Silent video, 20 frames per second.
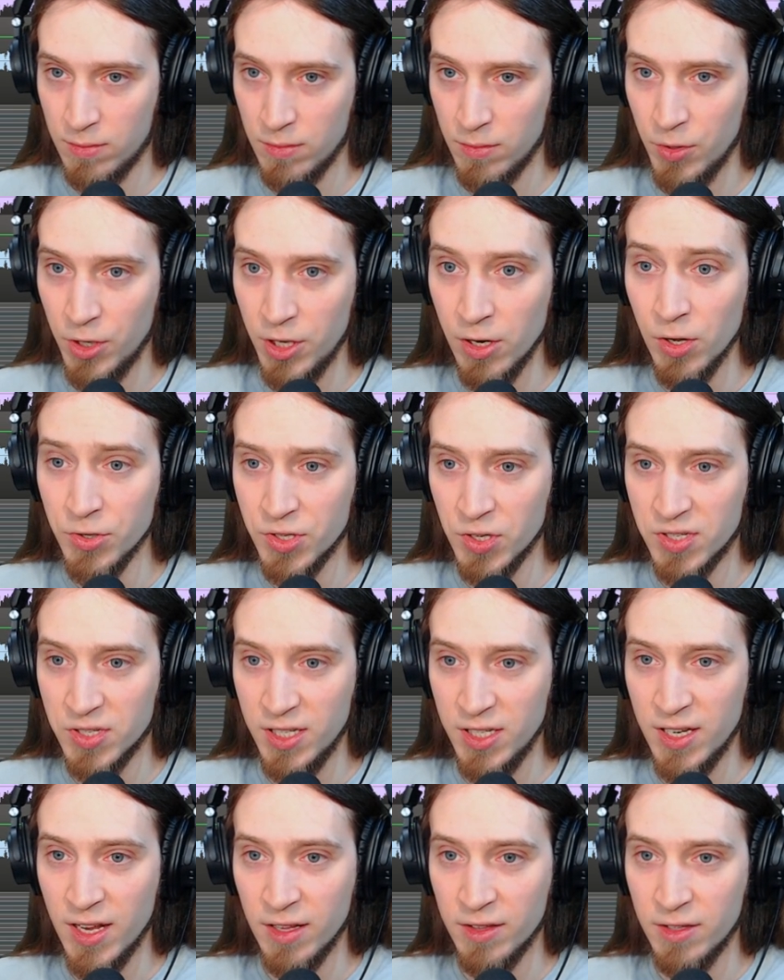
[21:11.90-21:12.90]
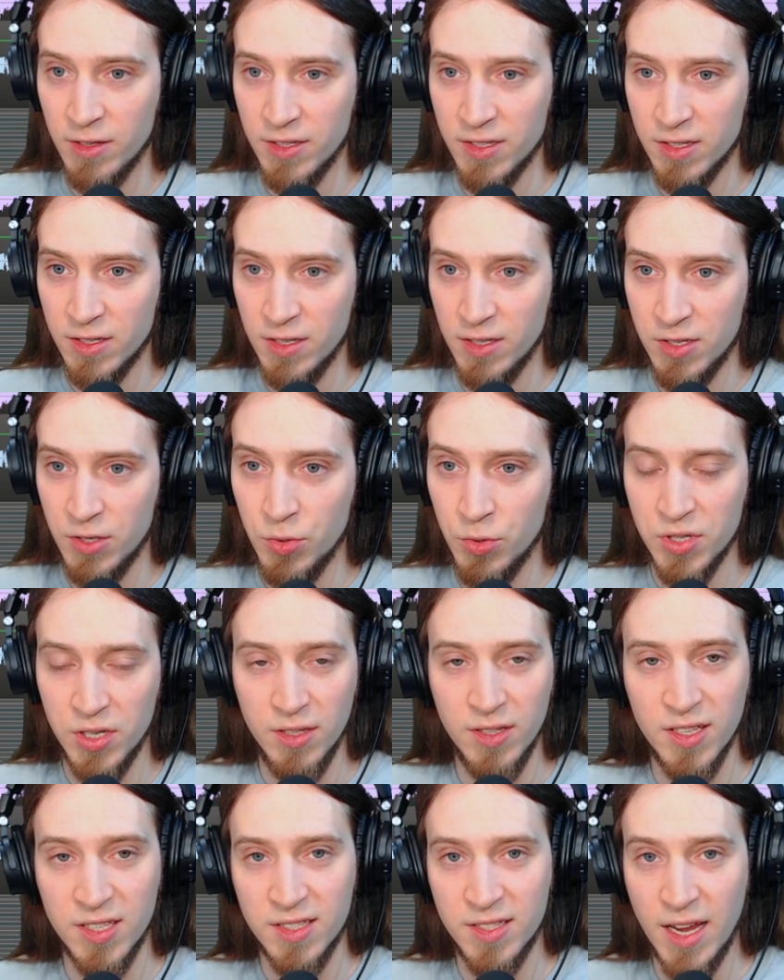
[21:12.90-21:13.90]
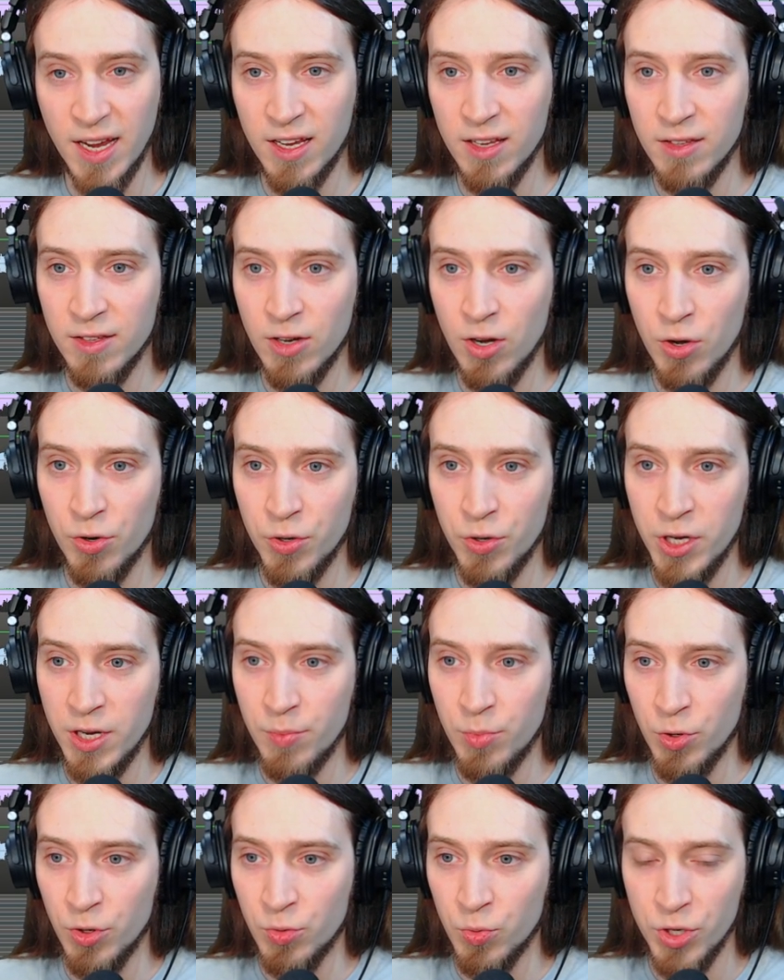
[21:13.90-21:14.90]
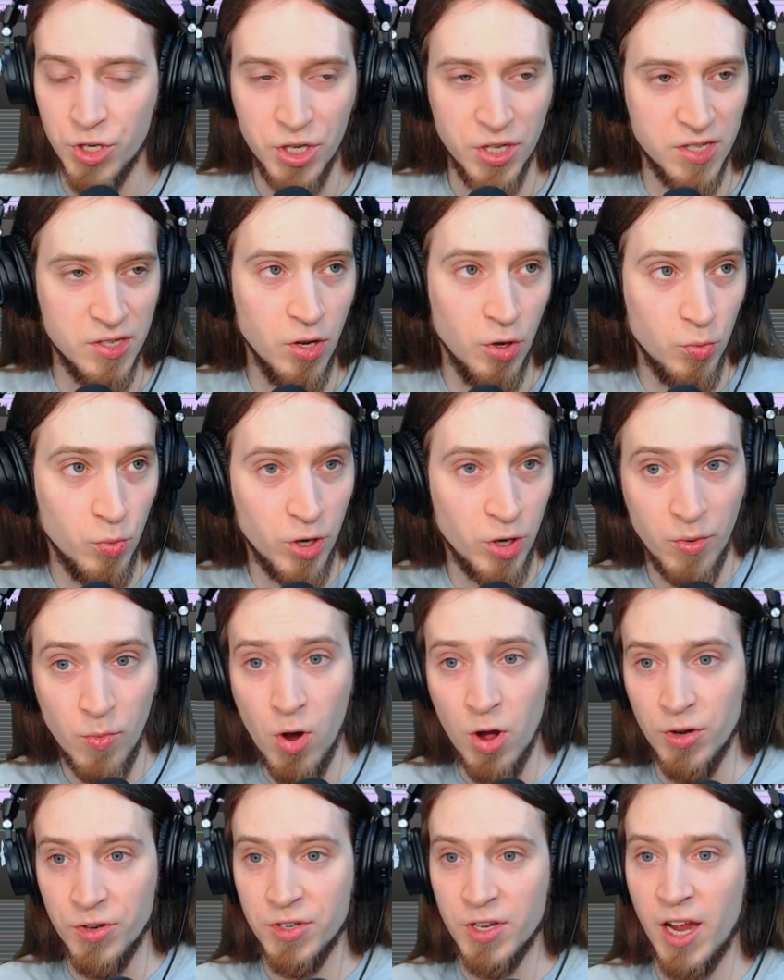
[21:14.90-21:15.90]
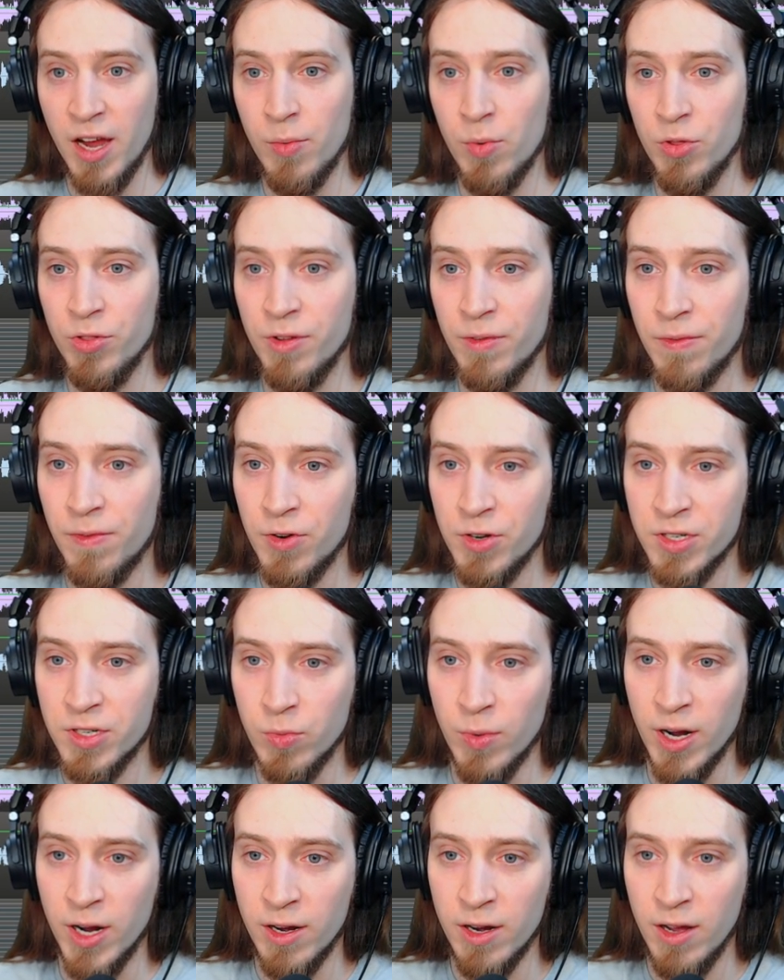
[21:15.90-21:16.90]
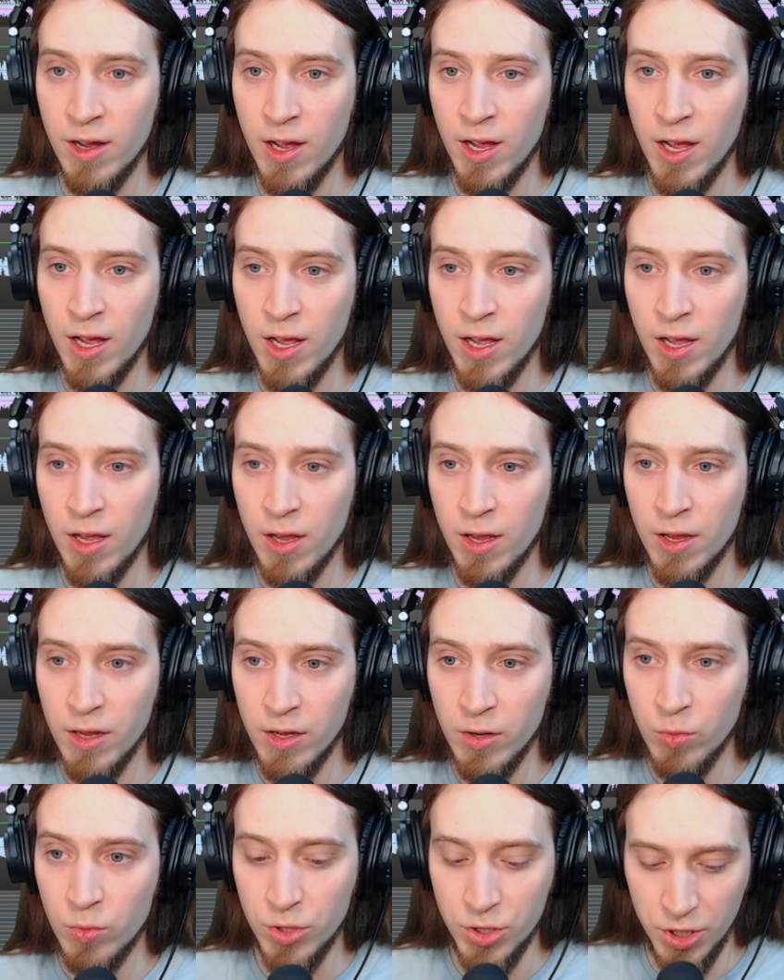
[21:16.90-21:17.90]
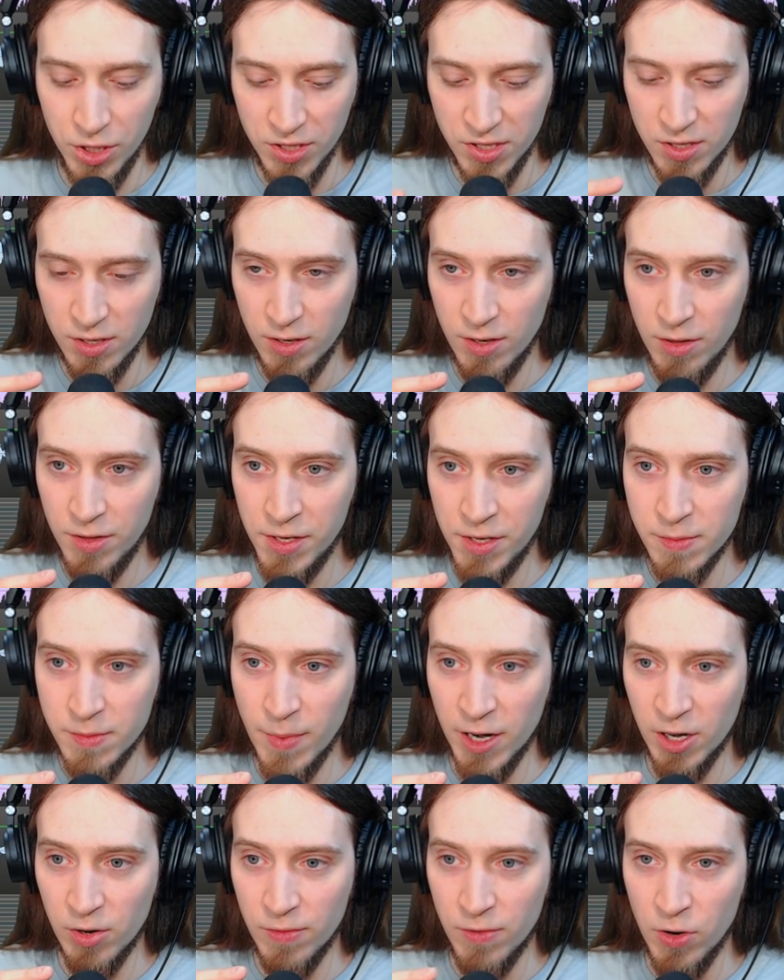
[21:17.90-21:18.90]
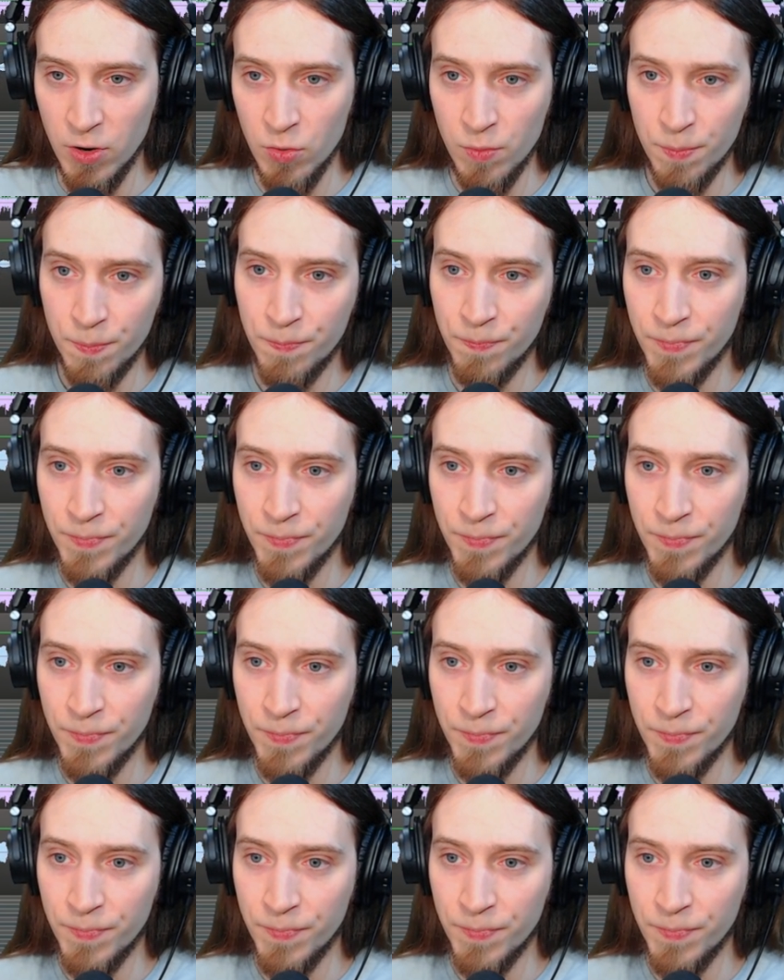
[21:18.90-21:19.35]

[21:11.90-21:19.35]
you can also see that this is using the second audio input, which is not what I want. I want the first one, which is this microphone.